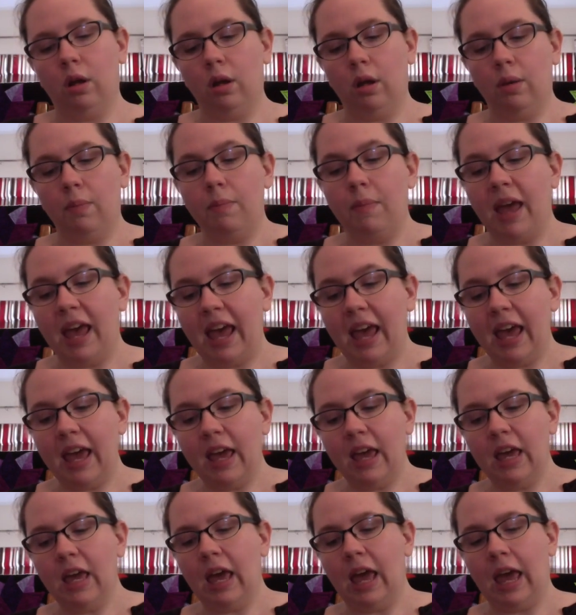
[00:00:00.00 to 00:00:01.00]

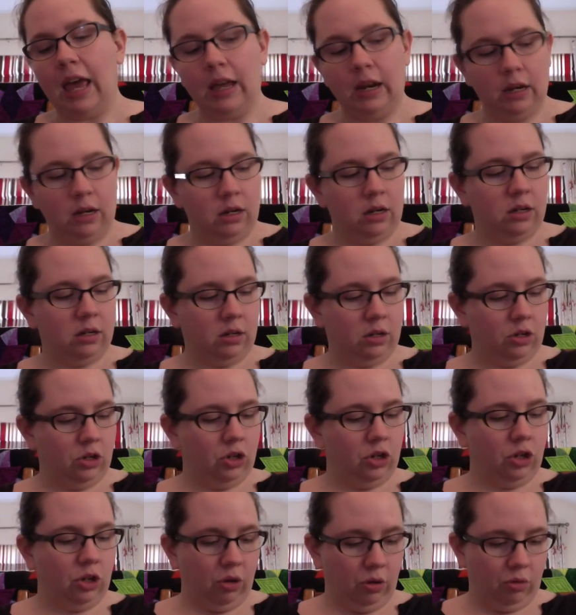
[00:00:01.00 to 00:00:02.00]
May and
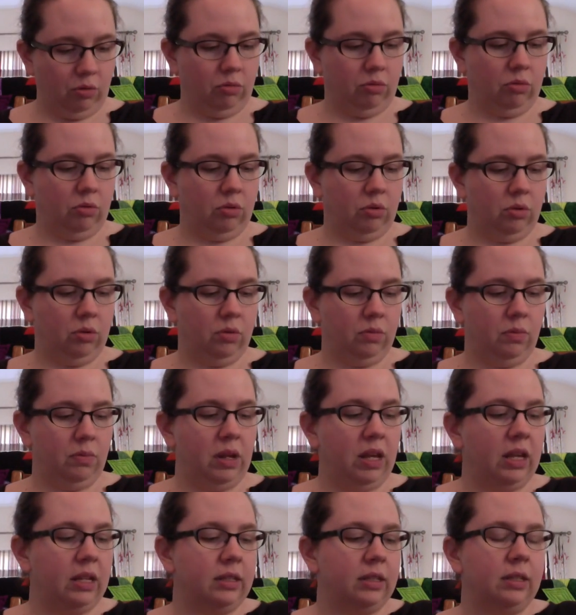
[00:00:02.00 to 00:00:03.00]
June
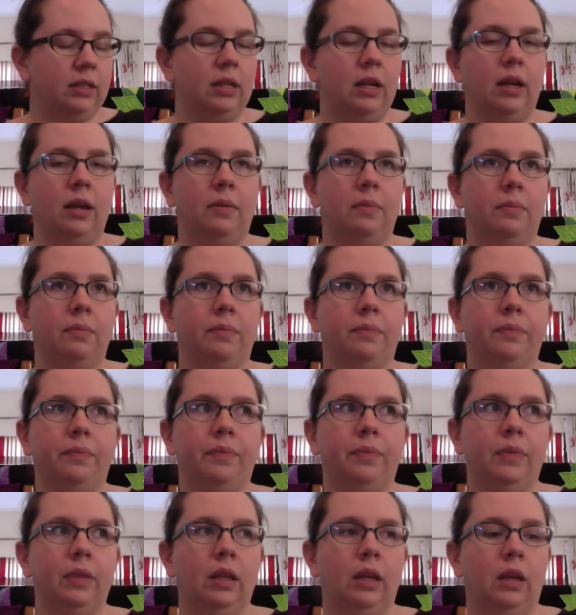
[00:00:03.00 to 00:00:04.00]
because
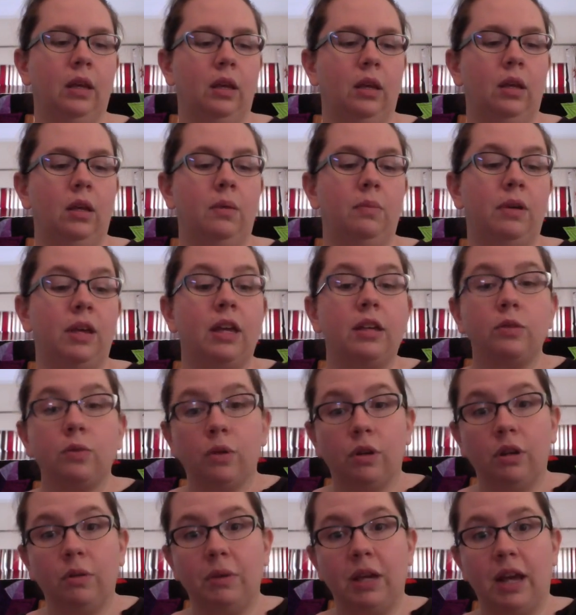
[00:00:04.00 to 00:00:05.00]
we're
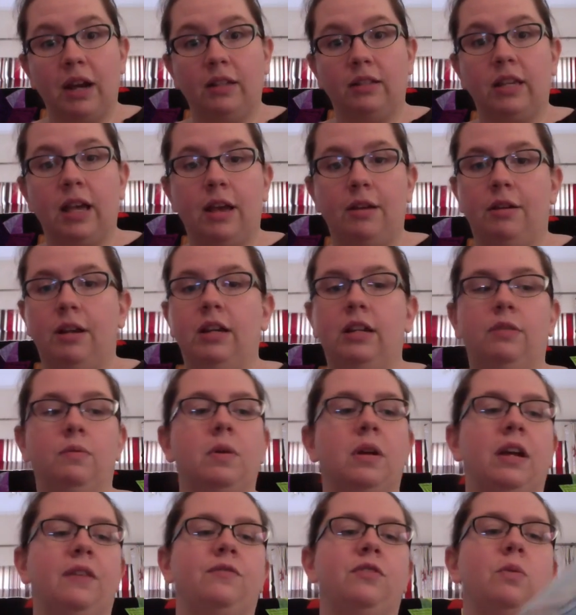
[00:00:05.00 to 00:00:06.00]
going to be out of town. I didn't want
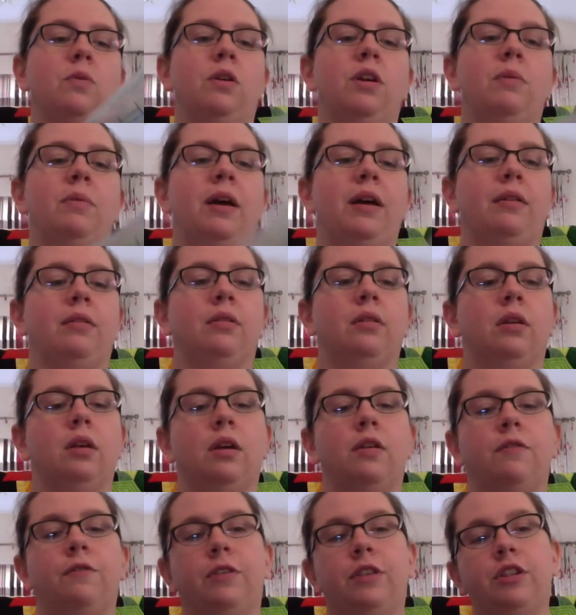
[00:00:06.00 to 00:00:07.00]
to have to worry about
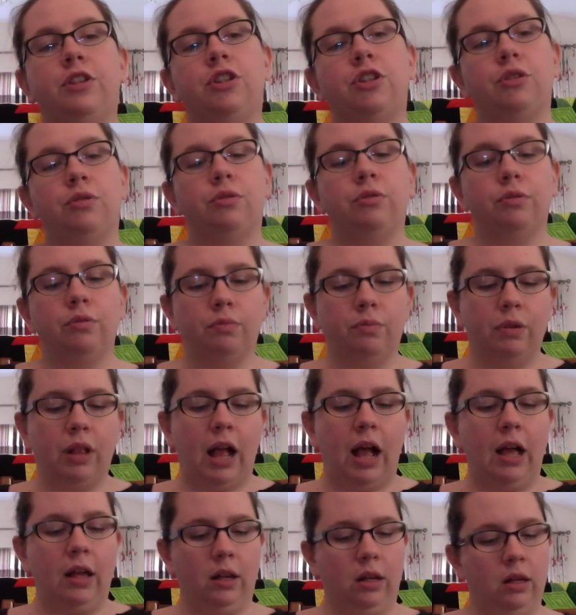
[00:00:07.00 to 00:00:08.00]
for the June
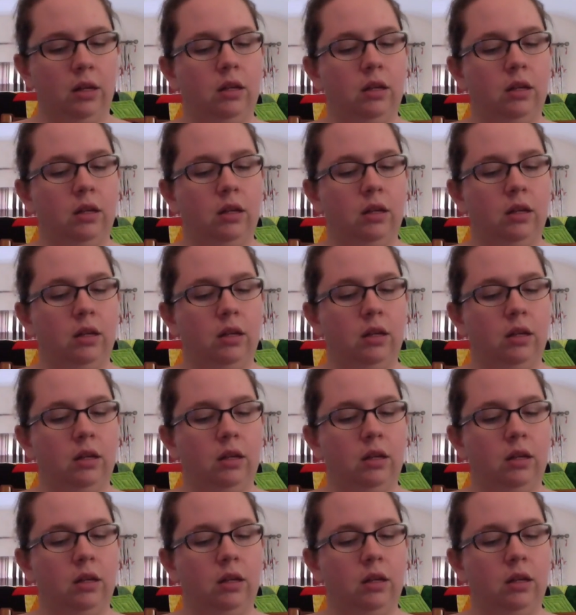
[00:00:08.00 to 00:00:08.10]
block.